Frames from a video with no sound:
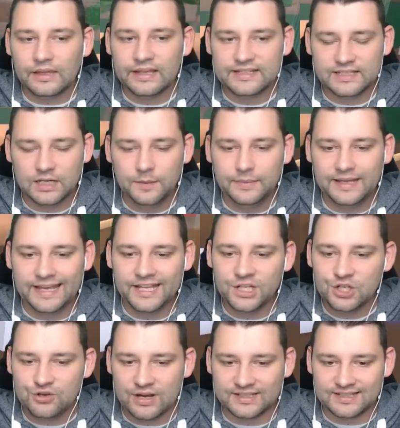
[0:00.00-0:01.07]
It's going to be
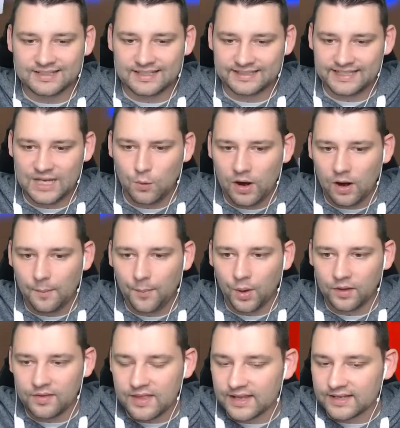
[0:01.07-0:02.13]
interesting to see where I
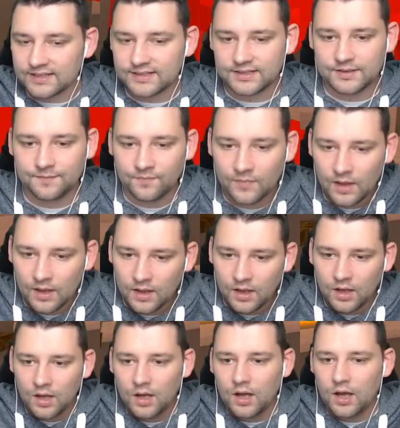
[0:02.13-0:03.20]
put this.
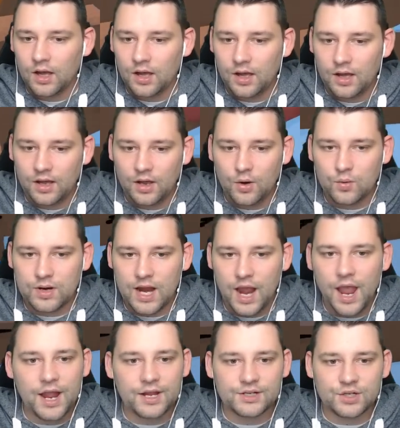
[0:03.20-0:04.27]
Uh,
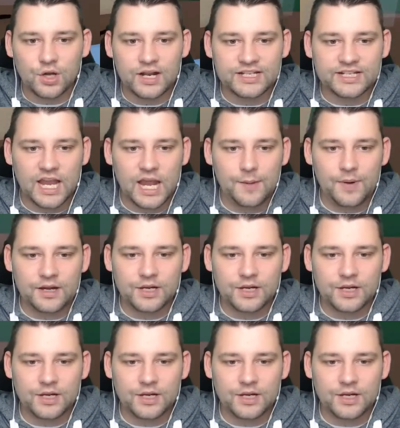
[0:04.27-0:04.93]
okay, so let's keep it